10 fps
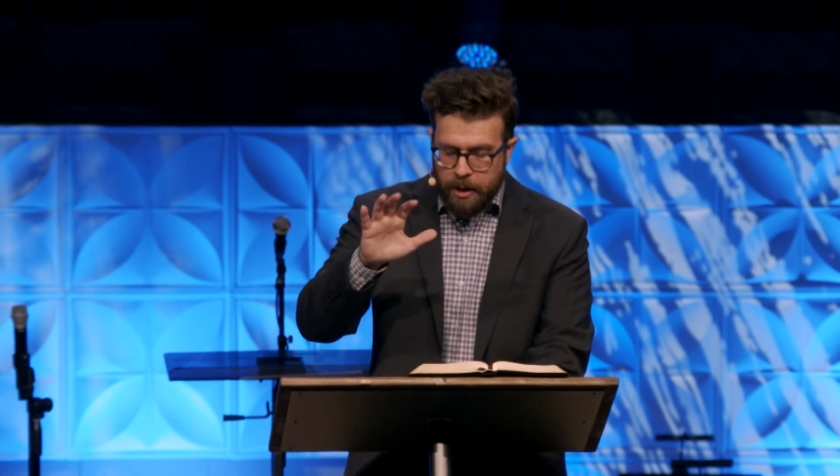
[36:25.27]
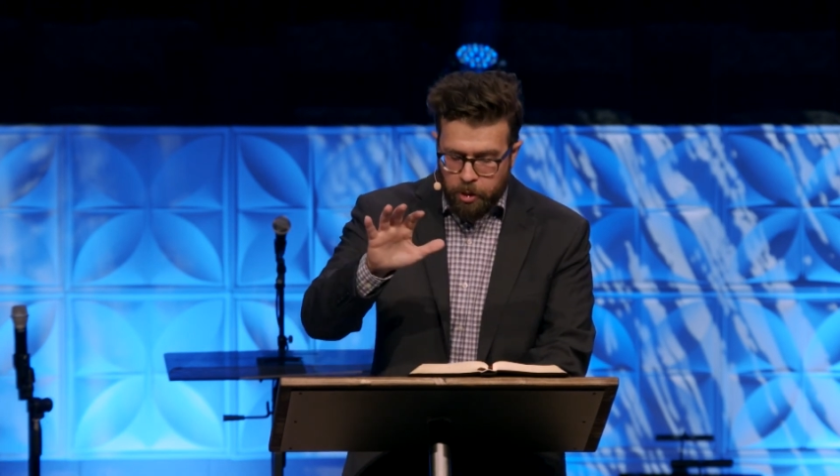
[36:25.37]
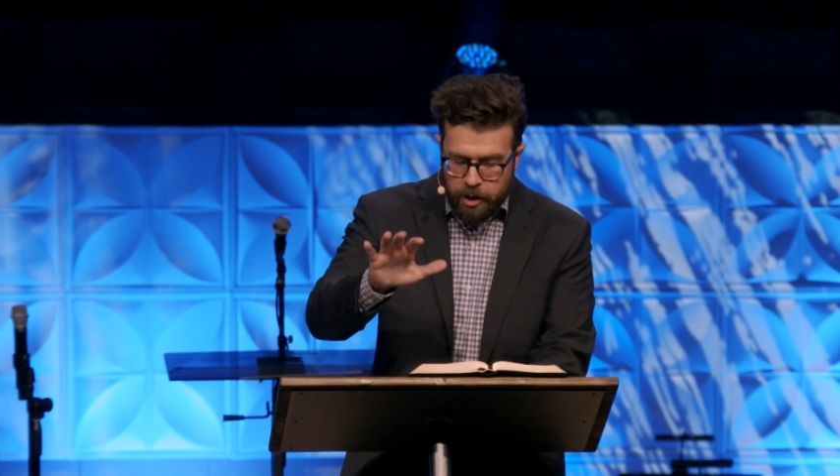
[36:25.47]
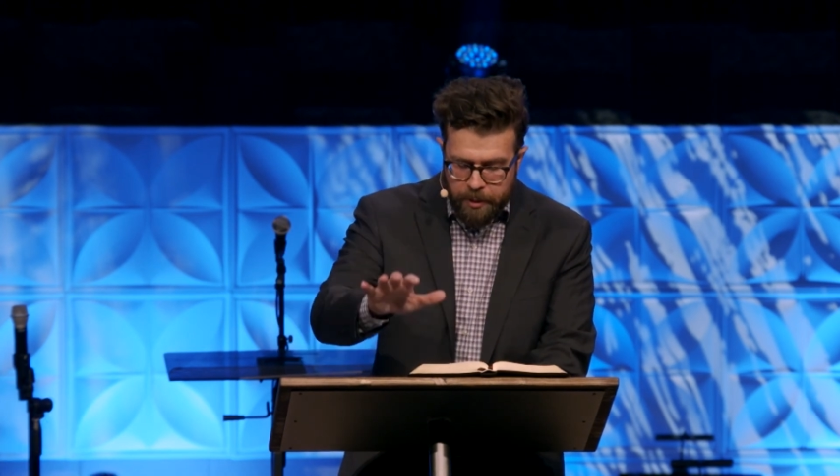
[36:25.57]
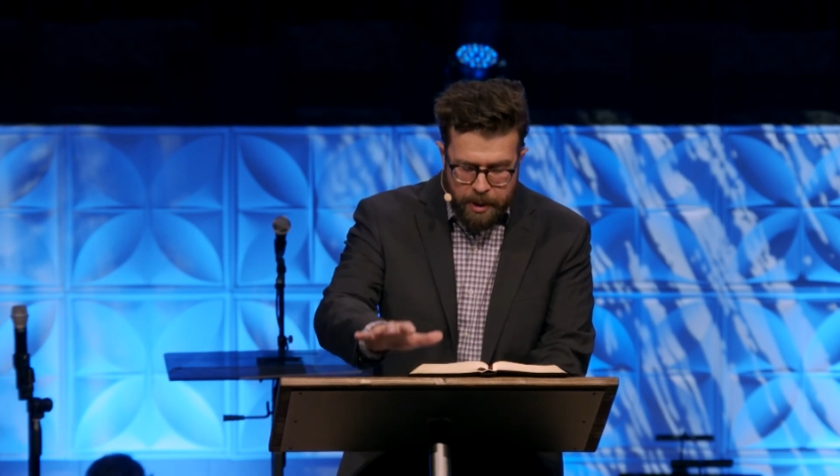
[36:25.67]
and
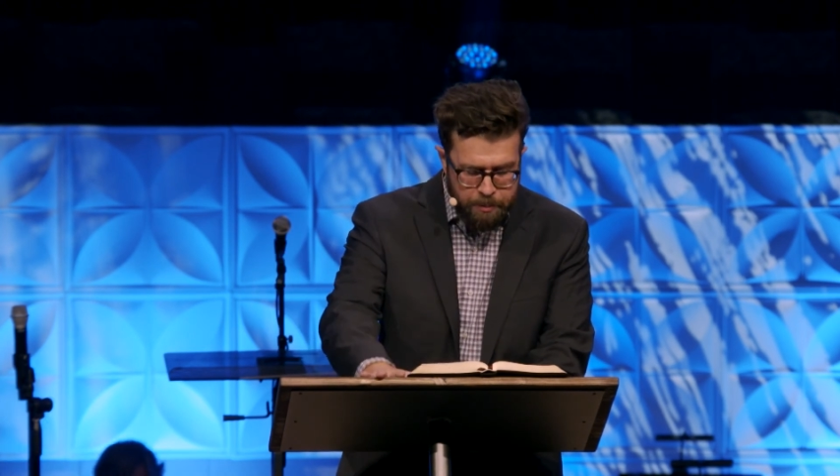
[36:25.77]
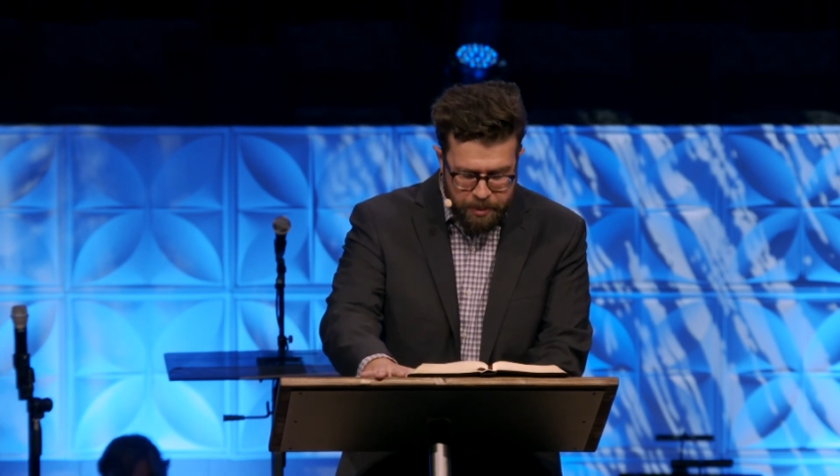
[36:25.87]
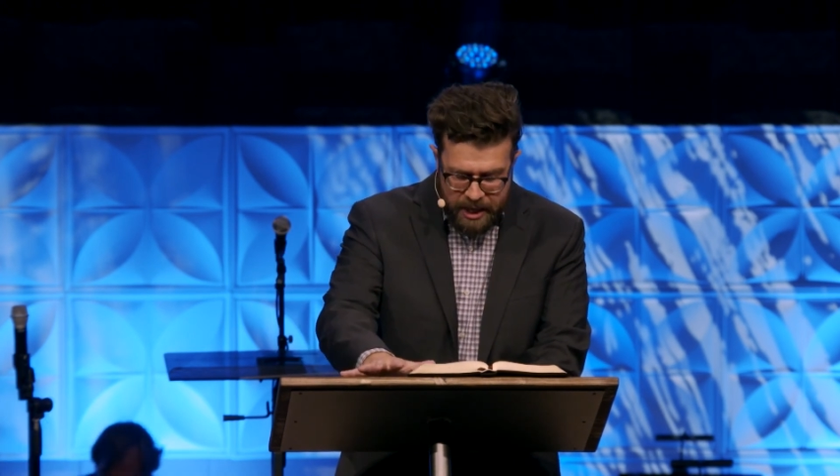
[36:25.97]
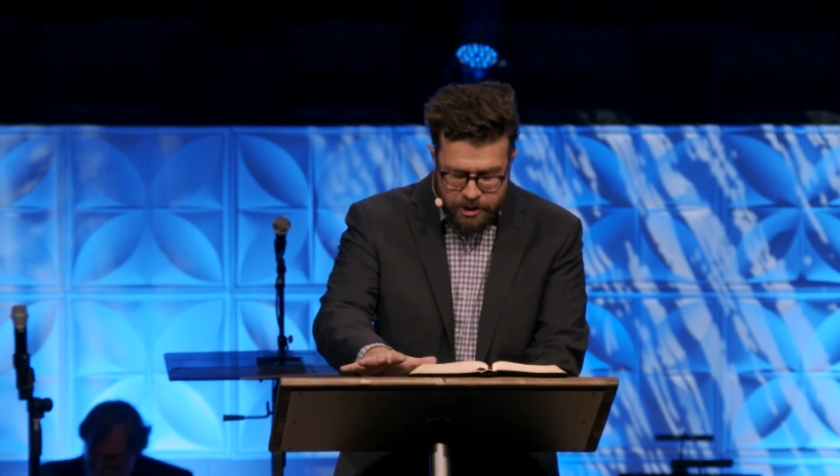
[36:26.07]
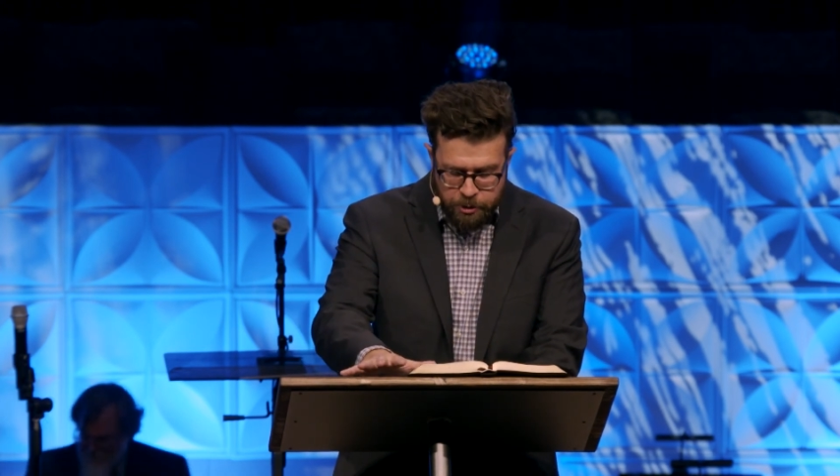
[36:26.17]
we're going to begin,
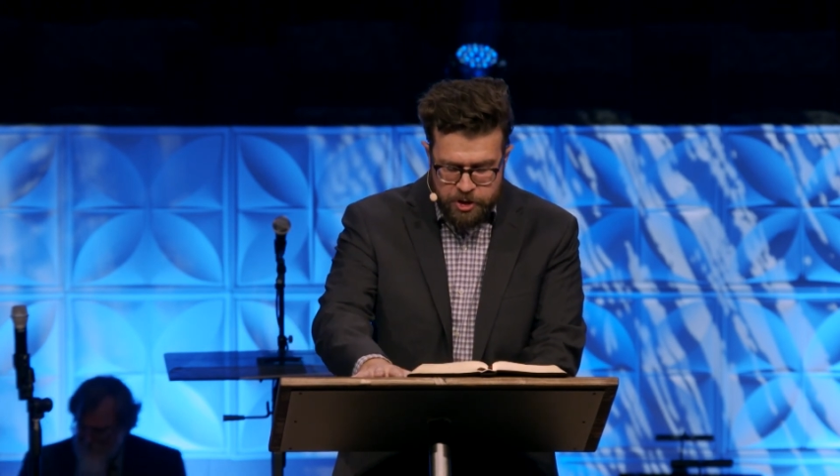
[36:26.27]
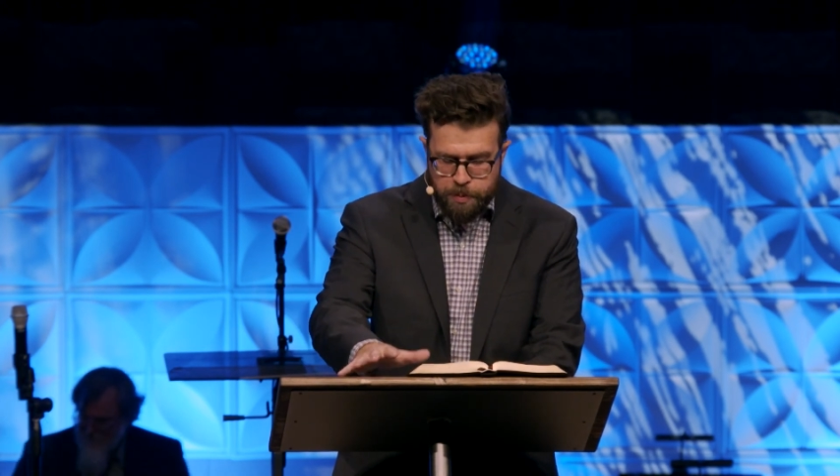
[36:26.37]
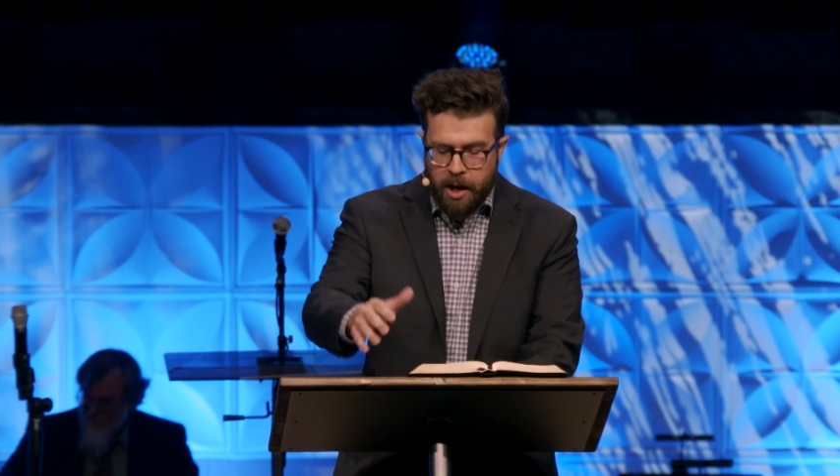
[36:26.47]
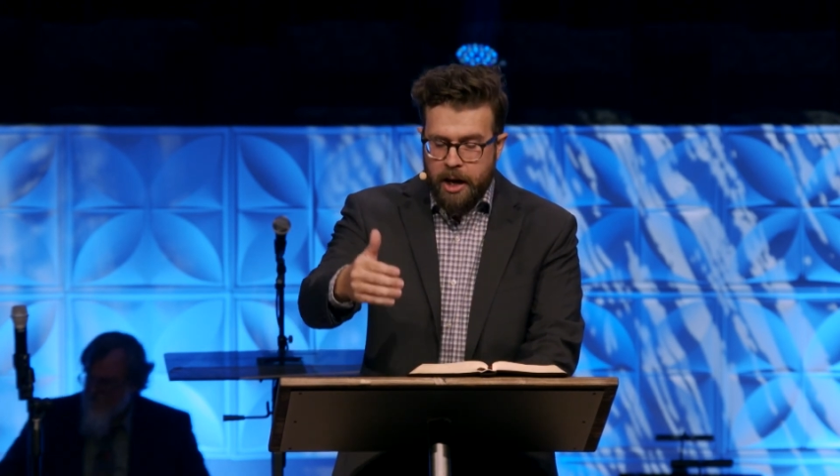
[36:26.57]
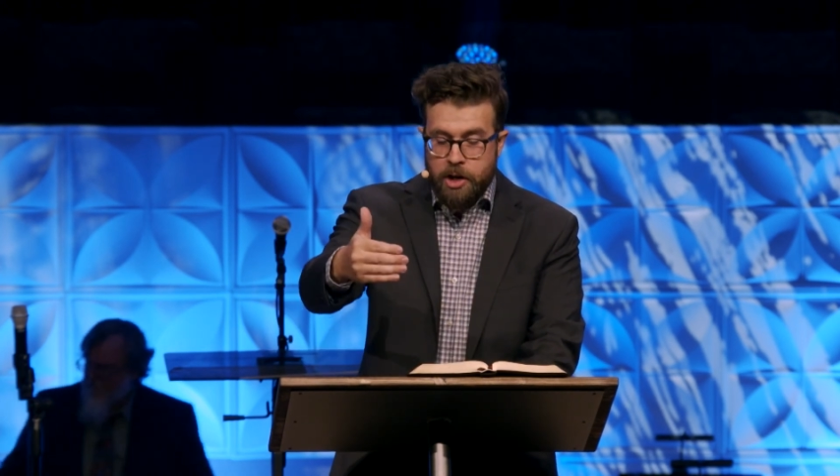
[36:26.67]
begin to
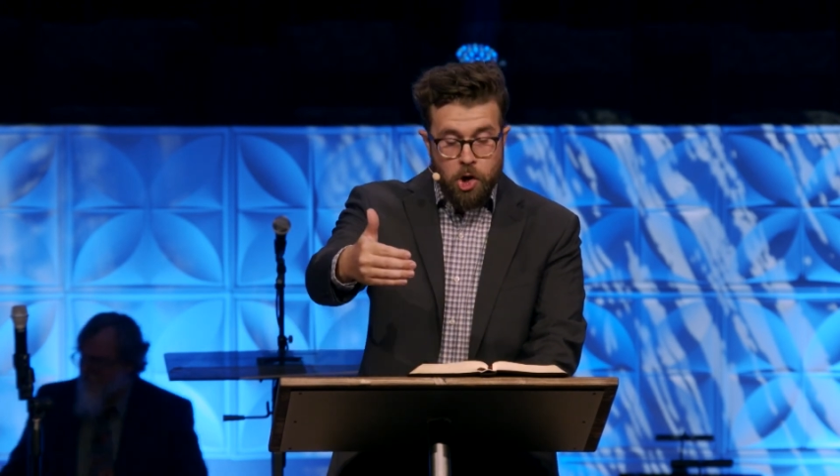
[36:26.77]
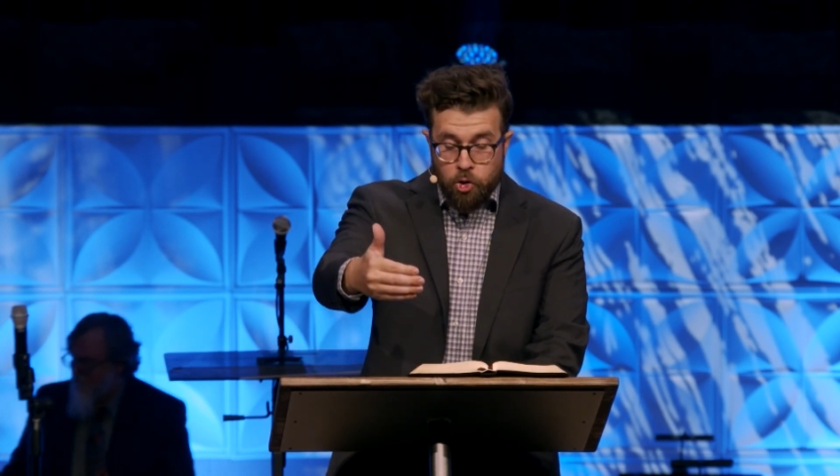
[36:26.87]
respond.